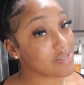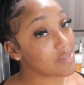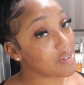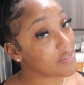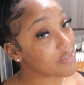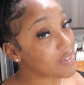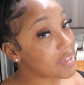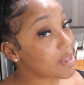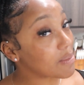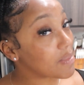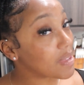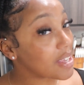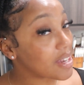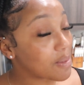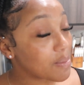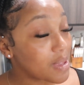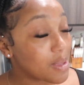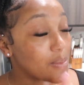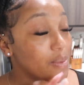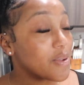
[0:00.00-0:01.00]
for my family,
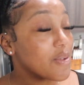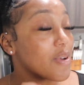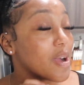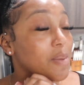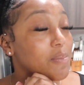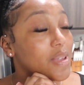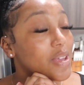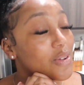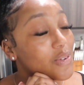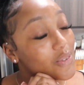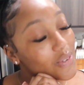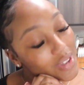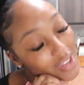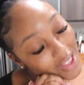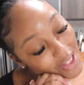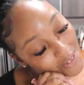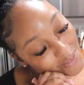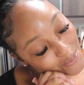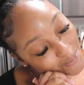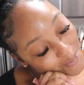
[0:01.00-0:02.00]
and the people around me who
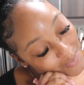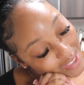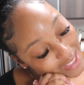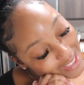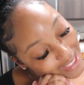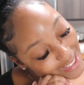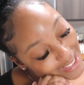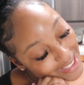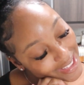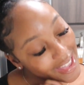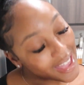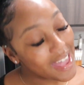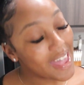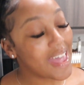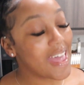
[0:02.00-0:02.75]
love me.